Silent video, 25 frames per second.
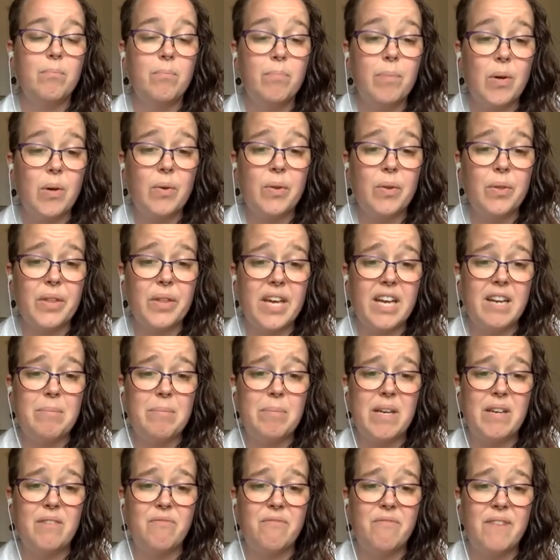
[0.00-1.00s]
Both can
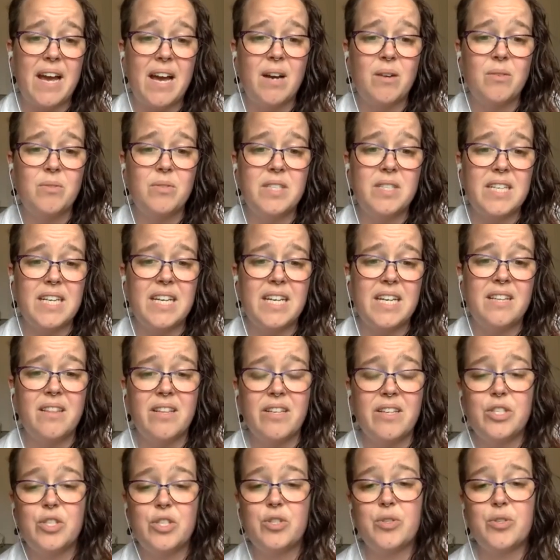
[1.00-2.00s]
be found in
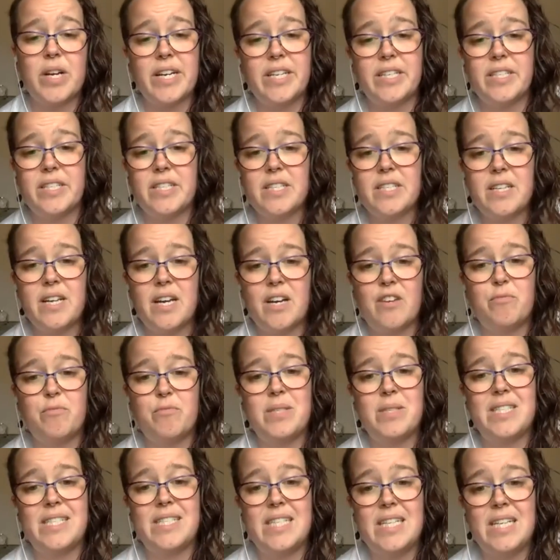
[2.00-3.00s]
the Strait of
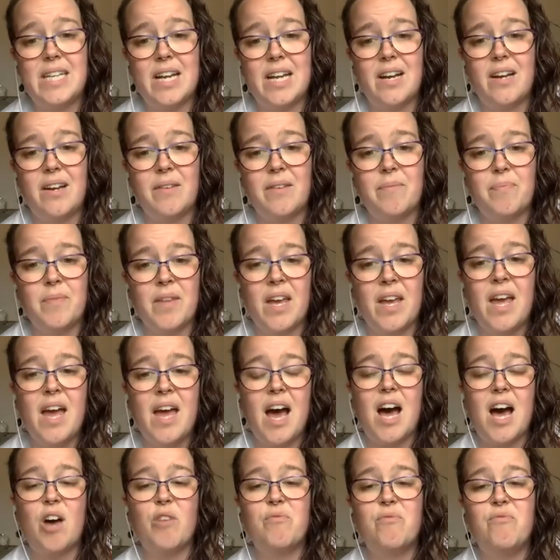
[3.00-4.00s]
Messina,
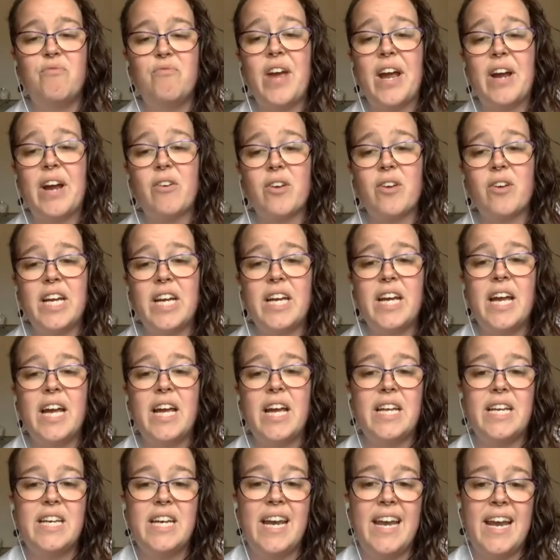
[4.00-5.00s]
a very
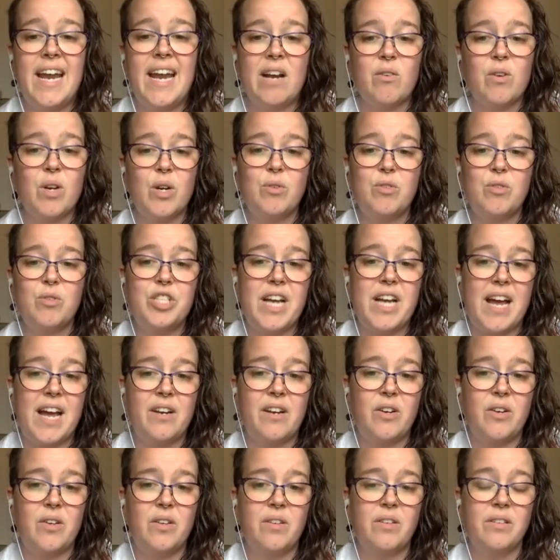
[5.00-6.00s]
narrow
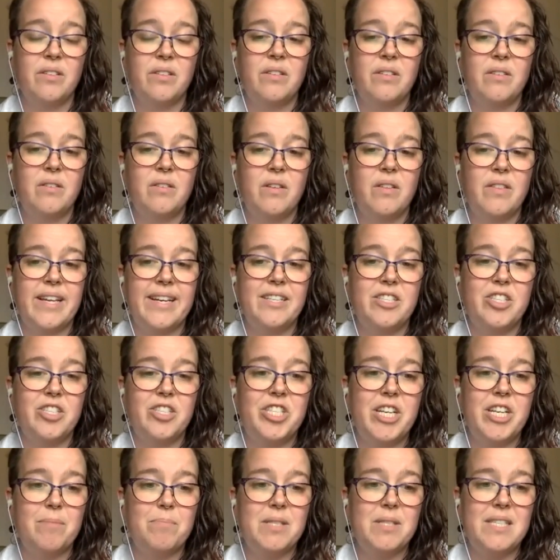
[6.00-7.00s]
channel that
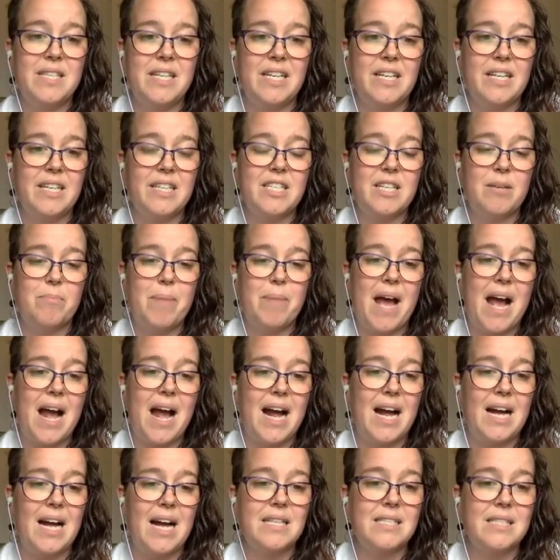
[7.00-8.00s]
ships needed to
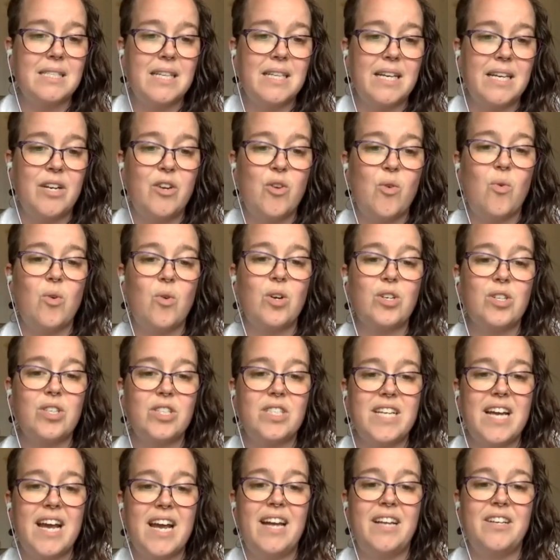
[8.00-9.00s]
pass in order
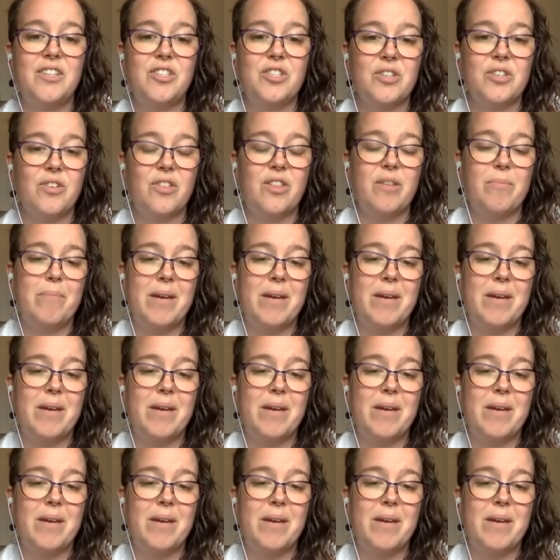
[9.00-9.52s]
to enter the